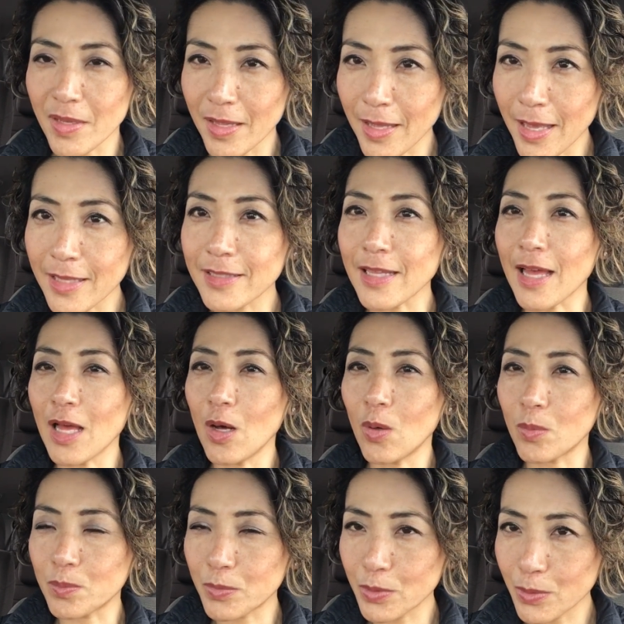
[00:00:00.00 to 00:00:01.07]
get the
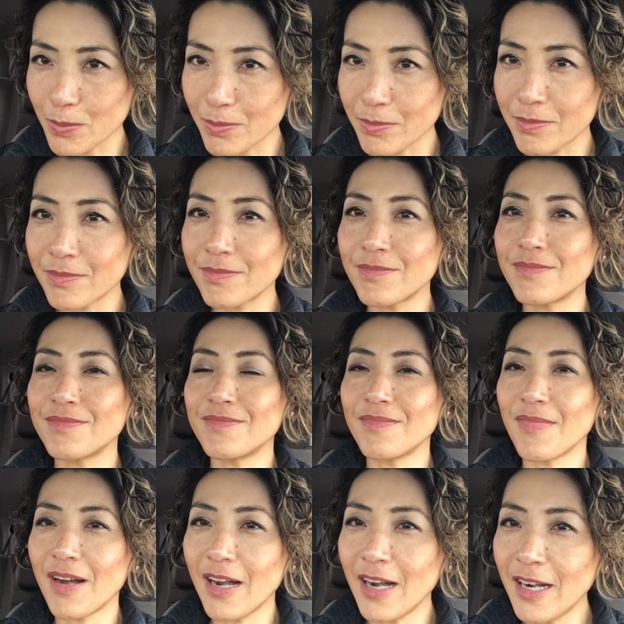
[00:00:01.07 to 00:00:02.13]
help
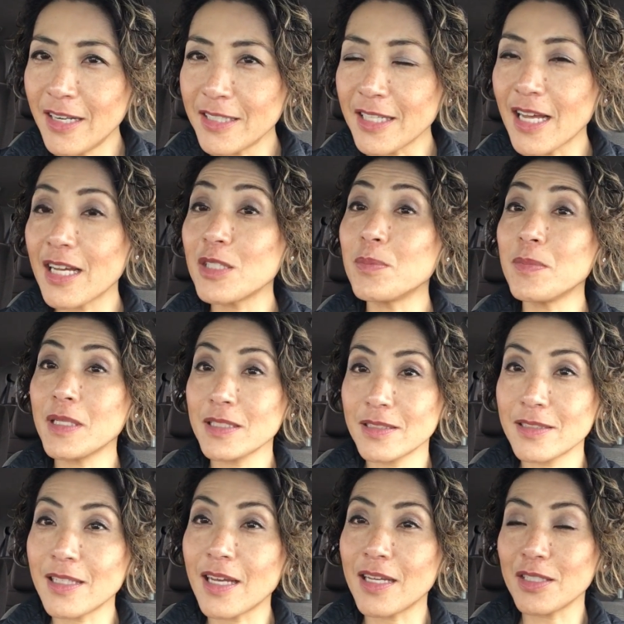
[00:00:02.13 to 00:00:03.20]
and admit
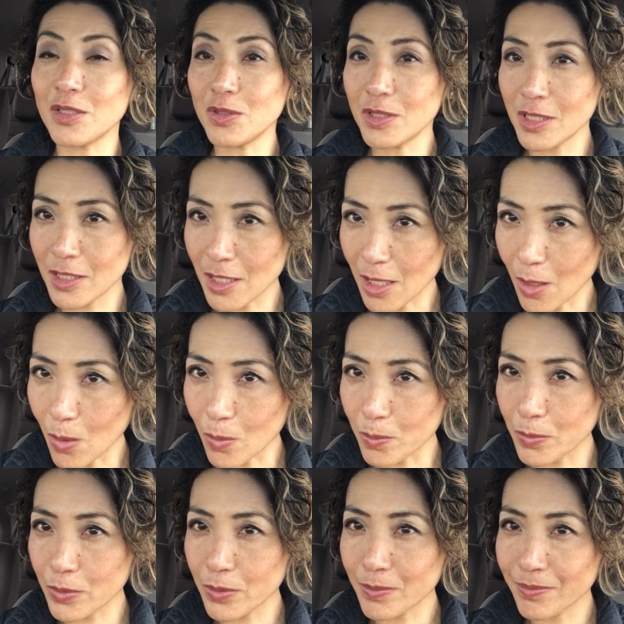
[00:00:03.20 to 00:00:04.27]
that you need help.
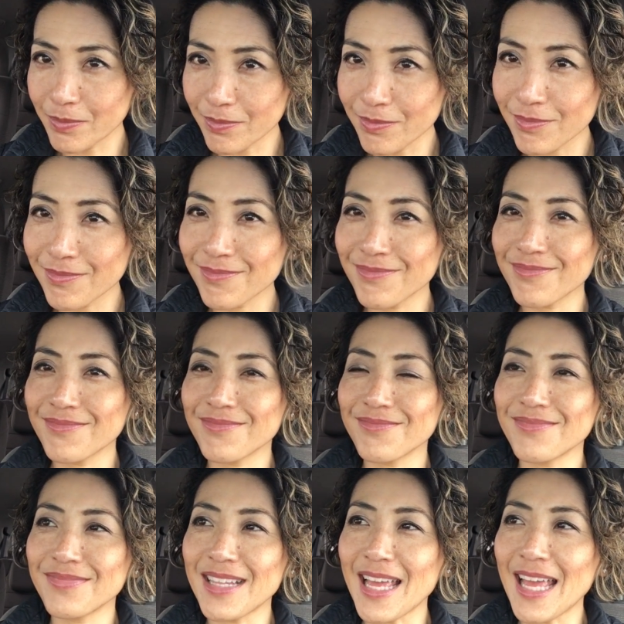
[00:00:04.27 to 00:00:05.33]

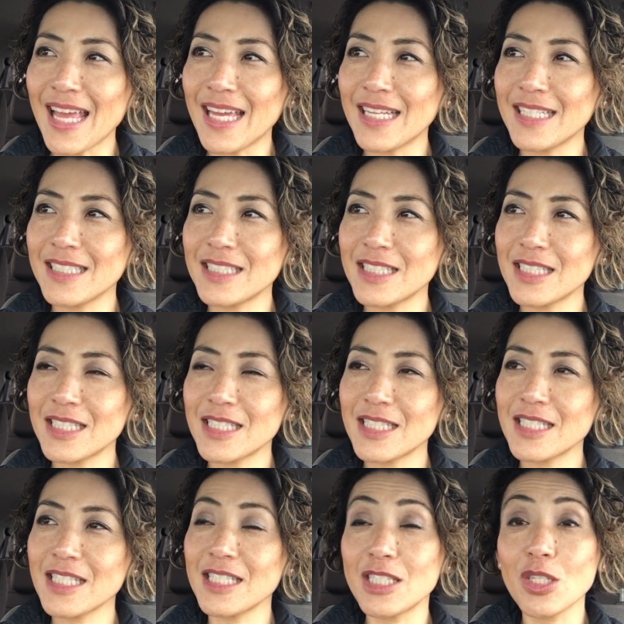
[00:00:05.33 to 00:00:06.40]
And
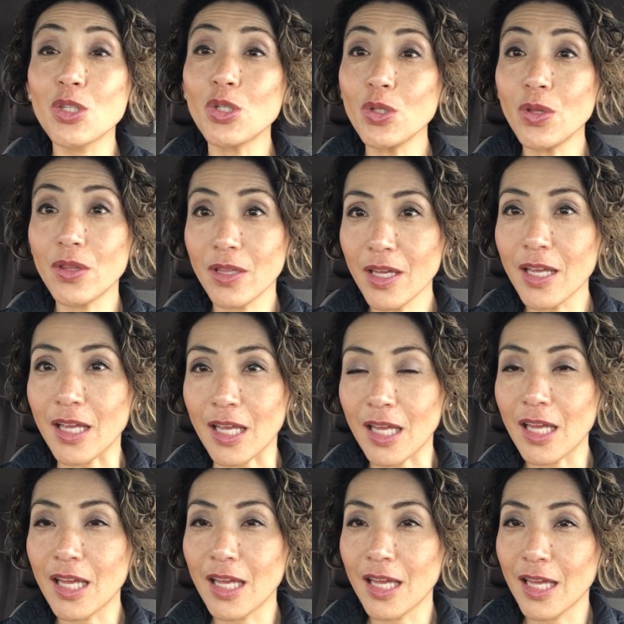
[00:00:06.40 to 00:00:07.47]
it's a good thing
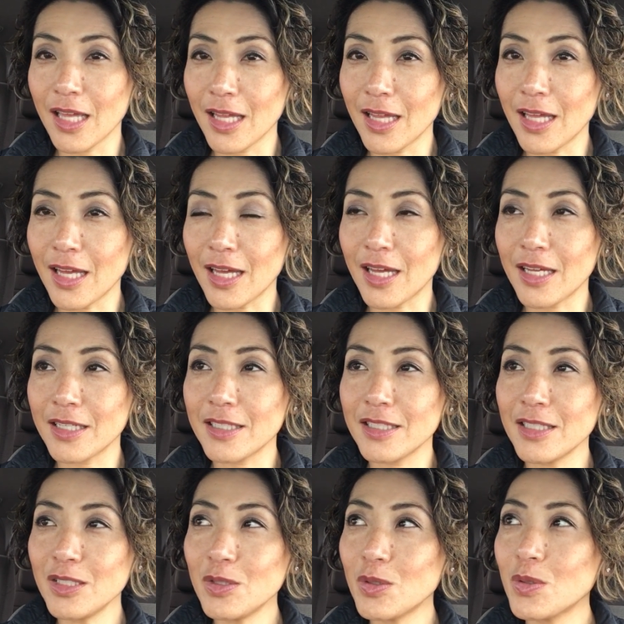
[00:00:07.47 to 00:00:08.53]
that
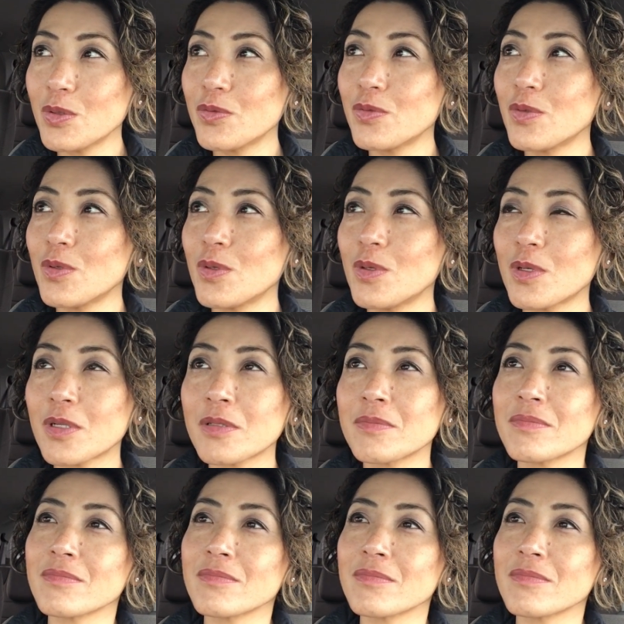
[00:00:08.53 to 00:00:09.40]
for